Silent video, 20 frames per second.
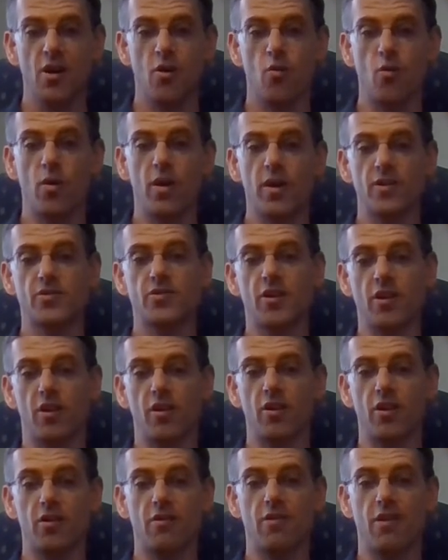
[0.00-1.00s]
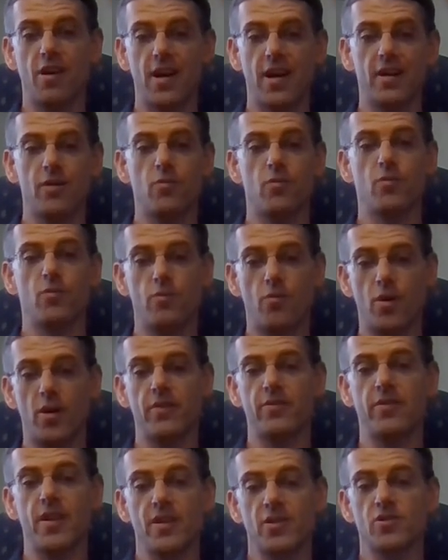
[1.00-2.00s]
what it's going to look like,
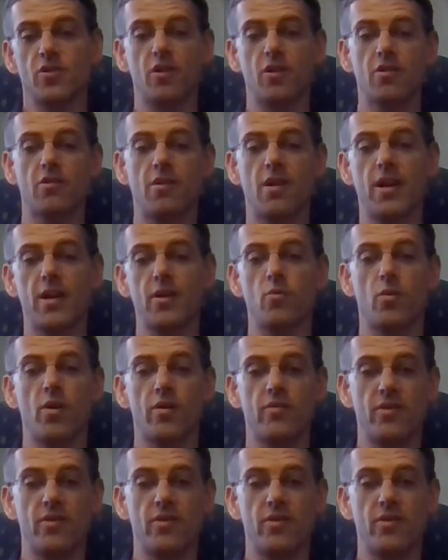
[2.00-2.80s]
what things look like,